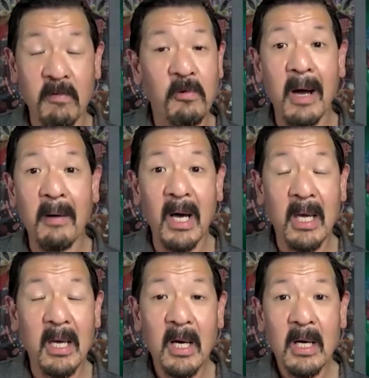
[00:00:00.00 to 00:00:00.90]
throughout
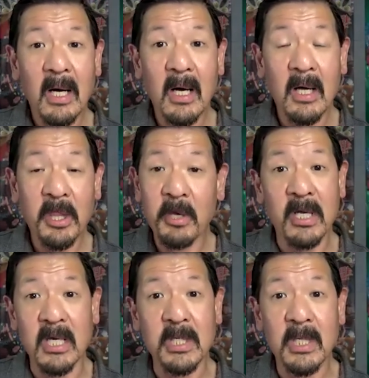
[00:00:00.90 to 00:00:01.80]
my
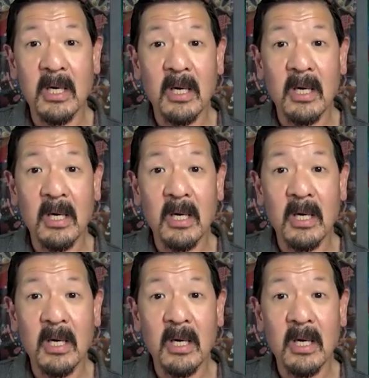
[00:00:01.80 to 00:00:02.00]
30s.